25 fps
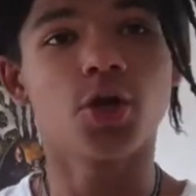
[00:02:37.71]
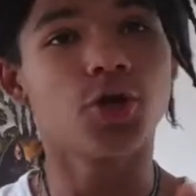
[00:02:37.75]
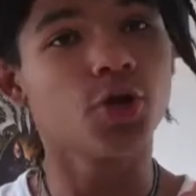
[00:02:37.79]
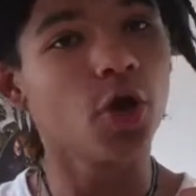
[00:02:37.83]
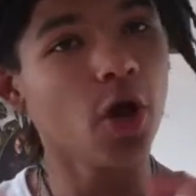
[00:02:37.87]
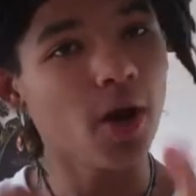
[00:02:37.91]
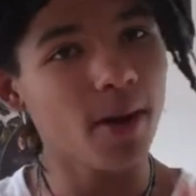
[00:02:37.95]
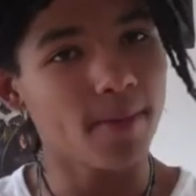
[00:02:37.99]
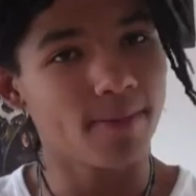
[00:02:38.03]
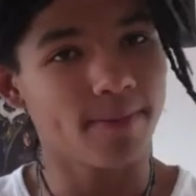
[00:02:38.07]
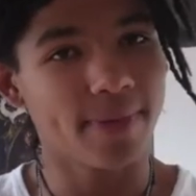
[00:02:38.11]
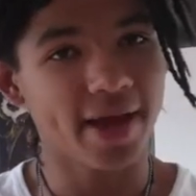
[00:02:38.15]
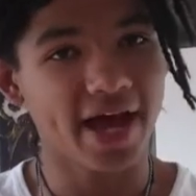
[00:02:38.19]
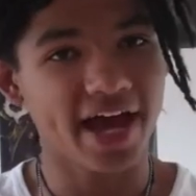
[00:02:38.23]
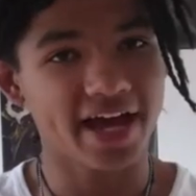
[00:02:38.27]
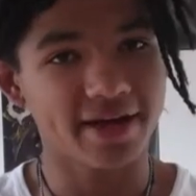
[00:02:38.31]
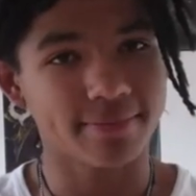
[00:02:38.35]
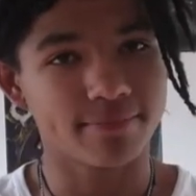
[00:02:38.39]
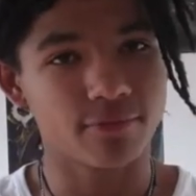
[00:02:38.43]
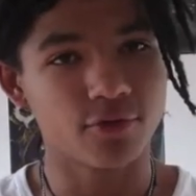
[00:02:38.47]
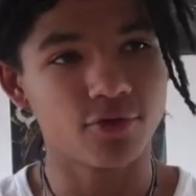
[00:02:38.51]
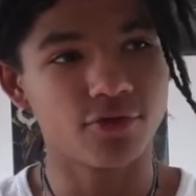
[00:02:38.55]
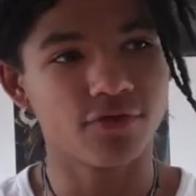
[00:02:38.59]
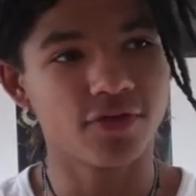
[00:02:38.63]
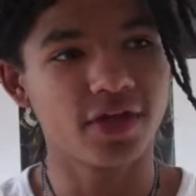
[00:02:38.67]
Not a bad
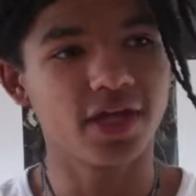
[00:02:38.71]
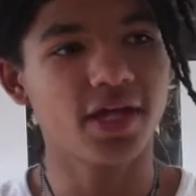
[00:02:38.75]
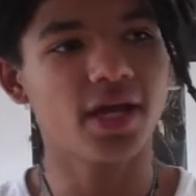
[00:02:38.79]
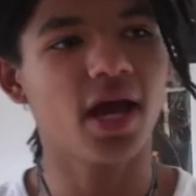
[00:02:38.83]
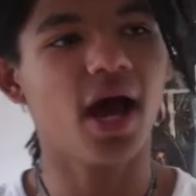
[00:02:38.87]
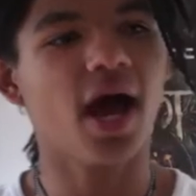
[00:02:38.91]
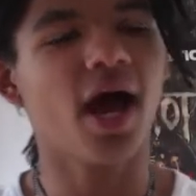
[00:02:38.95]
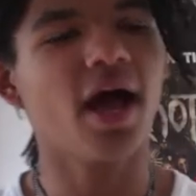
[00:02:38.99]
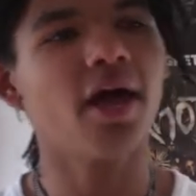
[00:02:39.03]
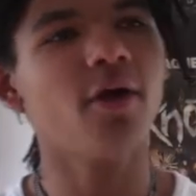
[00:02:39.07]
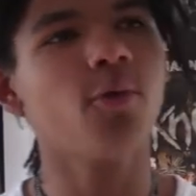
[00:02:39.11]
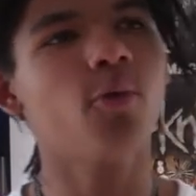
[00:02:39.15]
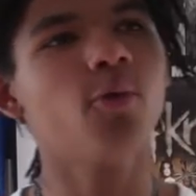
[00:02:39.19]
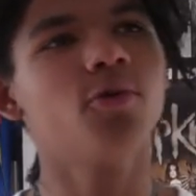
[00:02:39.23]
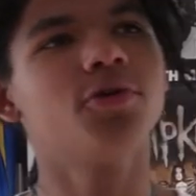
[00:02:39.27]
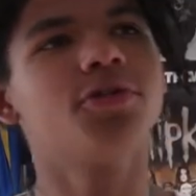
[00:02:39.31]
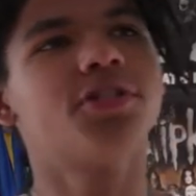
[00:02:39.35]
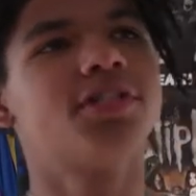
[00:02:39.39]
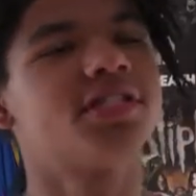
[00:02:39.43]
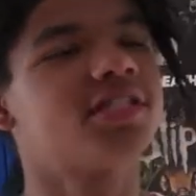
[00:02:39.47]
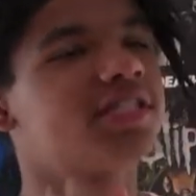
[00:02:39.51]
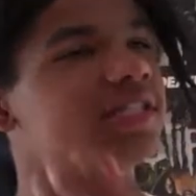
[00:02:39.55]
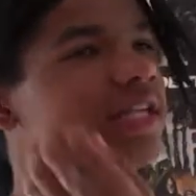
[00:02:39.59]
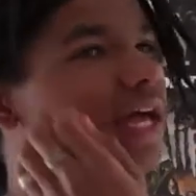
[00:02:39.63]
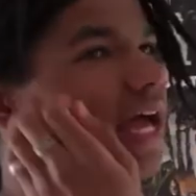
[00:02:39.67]
movie. I would
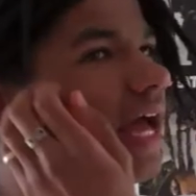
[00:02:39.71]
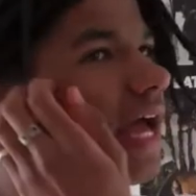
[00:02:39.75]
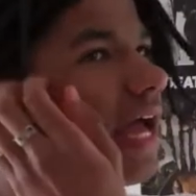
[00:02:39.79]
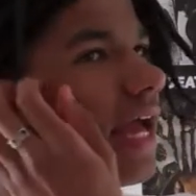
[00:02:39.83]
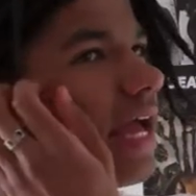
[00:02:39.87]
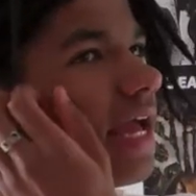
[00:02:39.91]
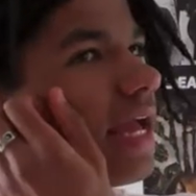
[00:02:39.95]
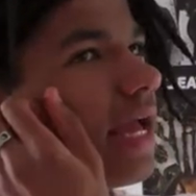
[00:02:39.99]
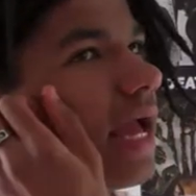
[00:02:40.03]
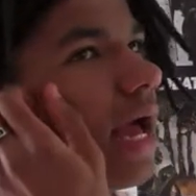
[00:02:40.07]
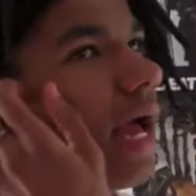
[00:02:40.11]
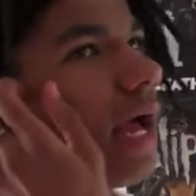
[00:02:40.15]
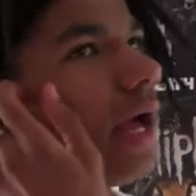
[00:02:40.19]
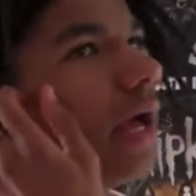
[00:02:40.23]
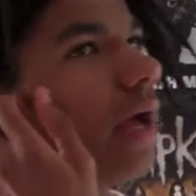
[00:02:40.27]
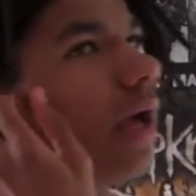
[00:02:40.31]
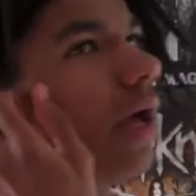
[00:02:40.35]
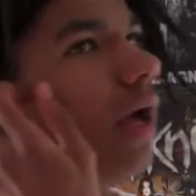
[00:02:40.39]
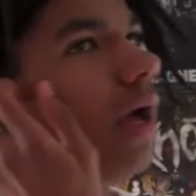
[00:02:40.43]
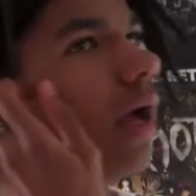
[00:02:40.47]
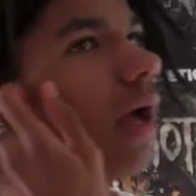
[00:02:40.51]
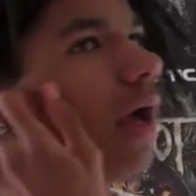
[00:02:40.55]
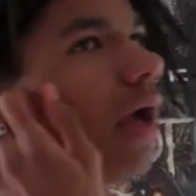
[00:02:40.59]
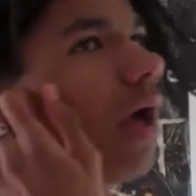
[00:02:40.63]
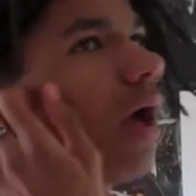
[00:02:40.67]
say
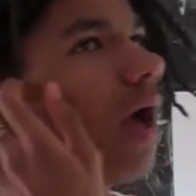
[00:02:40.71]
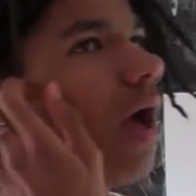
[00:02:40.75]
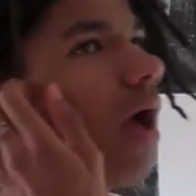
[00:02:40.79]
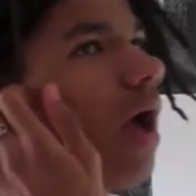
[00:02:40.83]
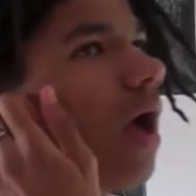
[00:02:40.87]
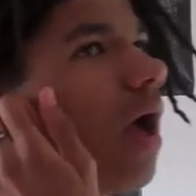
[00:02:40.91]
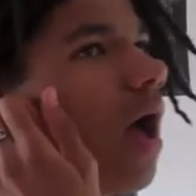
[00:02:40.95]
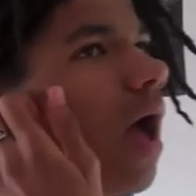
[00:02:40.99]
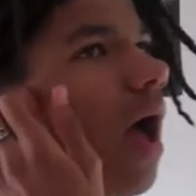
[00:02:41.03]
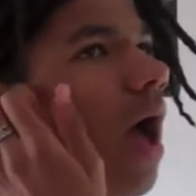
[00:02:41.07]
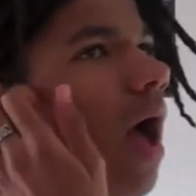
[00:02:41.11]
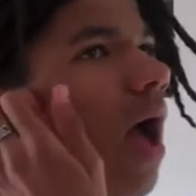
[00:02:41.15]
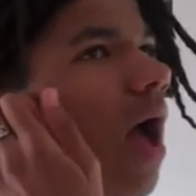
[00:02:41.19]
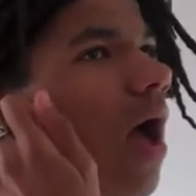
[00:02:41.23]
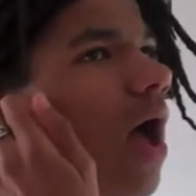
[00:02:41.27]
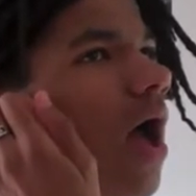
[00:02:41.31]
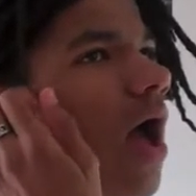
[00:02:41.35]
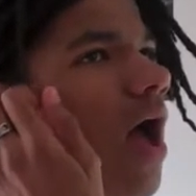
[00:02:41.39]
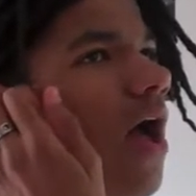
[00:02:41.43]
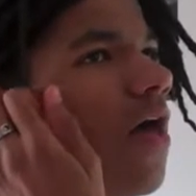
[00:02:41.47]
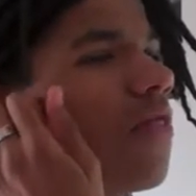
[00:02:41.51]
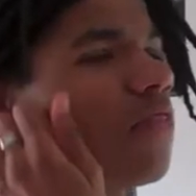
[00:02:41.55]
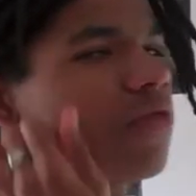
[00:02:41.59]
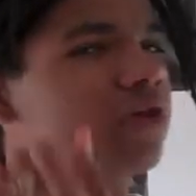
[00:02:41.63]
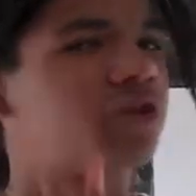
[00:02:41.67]

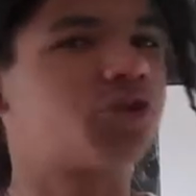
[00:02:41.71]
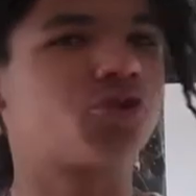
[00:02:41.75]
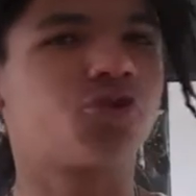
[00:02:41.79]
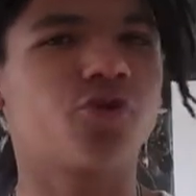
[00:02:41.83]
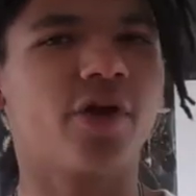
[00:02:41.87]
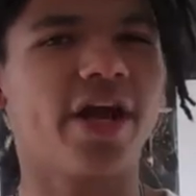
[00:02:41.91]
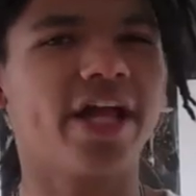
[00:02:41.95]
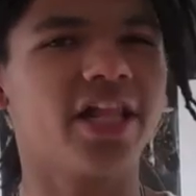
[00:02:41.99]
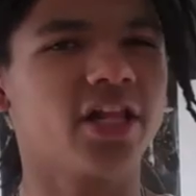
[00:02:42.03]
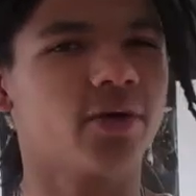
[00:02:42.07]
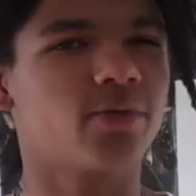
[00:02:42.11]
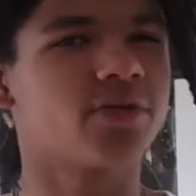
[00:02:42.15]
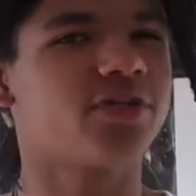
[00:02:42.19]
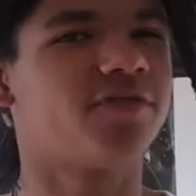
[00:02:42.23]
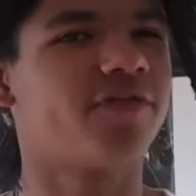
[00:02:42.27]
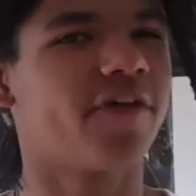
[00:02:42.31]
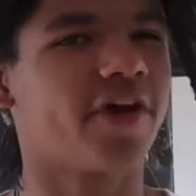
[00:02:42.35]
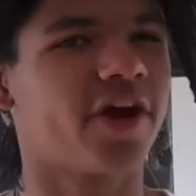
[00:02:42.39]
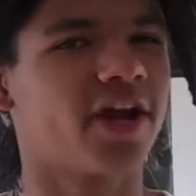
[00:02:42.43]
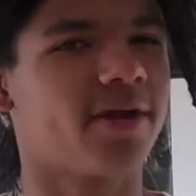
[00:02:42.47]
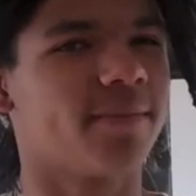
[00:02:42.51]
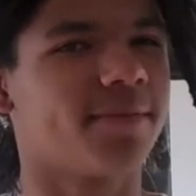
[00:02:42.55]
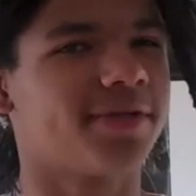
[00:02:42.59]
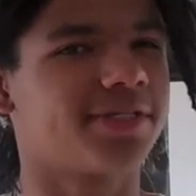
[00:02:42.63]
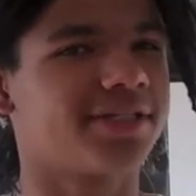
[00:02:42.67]
the trailer was
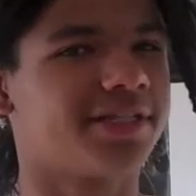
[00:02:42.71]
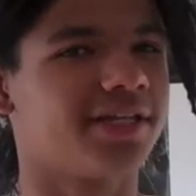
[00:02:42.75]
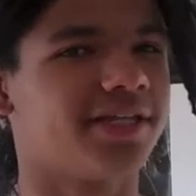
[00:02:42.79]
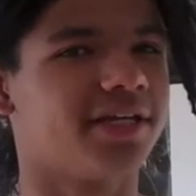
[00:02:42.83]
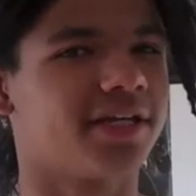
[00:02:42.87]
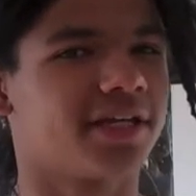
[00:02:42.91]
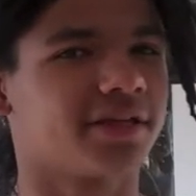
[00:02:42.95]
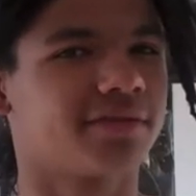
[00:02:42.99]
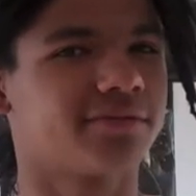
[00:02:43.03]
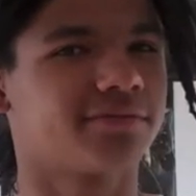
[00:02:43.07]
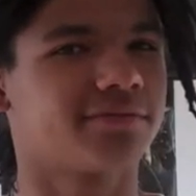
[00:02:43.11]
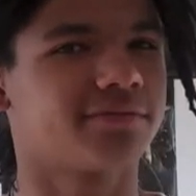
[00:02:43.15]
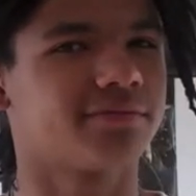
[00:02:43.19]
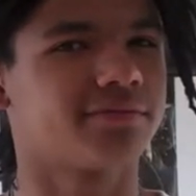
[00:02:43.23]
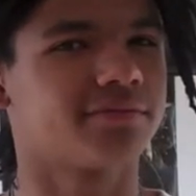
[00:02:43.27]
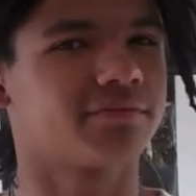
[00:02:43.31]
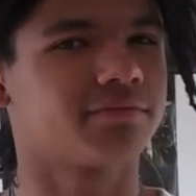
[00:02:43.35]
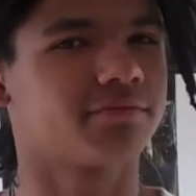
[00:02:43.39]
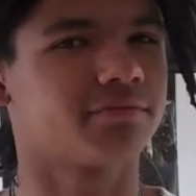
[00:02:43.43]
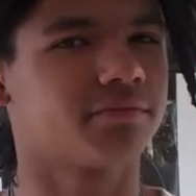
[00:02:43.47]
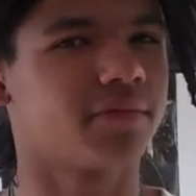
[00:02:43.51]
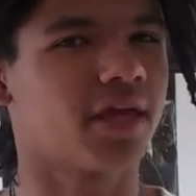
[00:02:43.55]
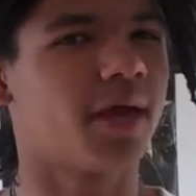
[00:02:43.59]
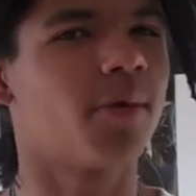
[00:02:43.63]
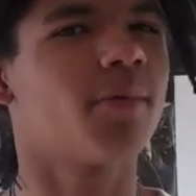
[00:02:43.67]
very misleading.
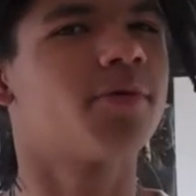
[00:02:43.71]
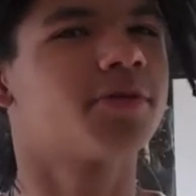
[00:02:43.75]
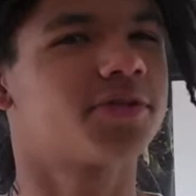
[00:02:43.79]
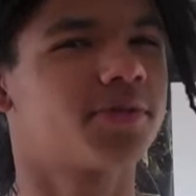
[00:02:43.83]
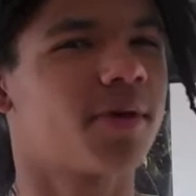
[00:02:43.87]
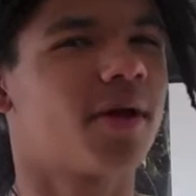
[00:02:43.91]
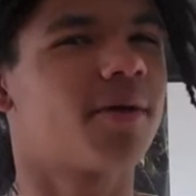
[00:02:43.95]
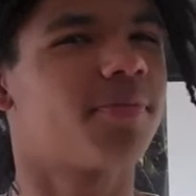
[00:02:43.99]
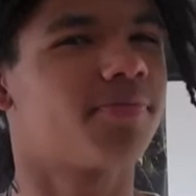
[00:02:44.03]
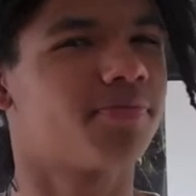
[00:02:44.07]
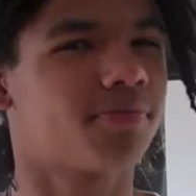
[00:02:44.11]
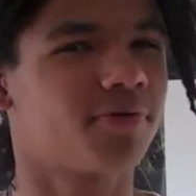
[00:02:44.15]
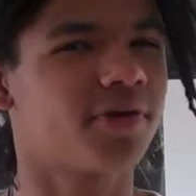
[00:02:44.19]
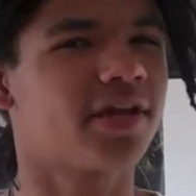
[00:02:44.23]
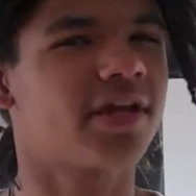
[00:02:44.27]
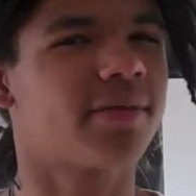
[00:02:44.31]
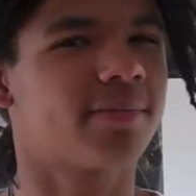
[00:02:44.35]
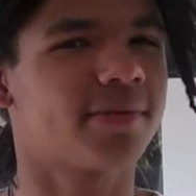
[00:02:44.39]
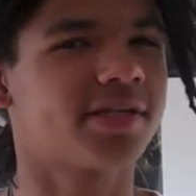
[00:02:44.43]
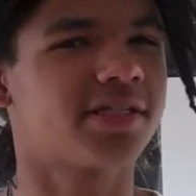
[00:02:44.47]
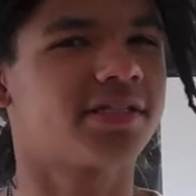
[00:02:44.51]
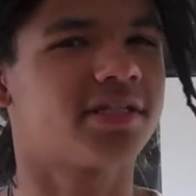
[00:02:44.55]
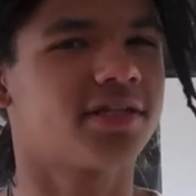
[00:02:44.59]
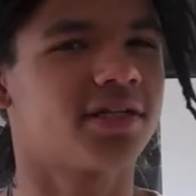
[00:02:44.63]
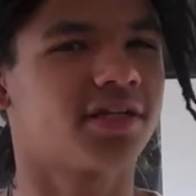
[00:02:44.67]
It was a pretty
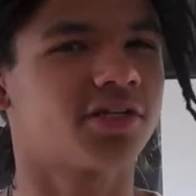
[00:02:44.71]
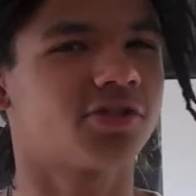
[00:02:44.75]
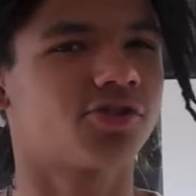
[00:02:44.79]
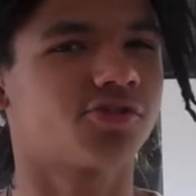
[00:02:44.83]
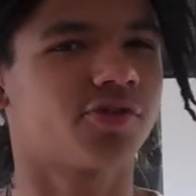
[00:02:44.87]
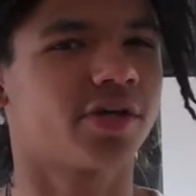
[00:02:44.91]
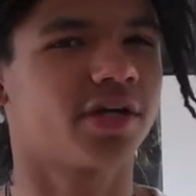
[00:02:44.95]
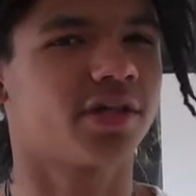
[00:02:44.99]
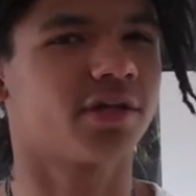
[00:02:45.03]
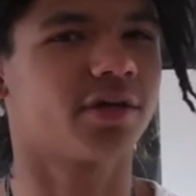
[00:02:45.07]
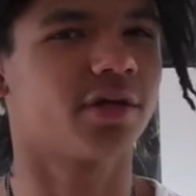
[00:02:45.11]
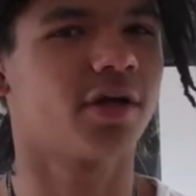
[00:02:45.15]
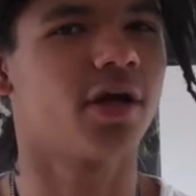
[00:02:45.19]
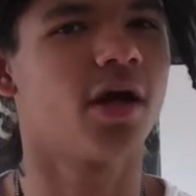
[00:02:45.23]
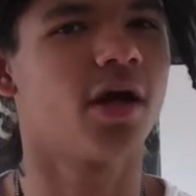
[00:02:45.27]
misleading trailer.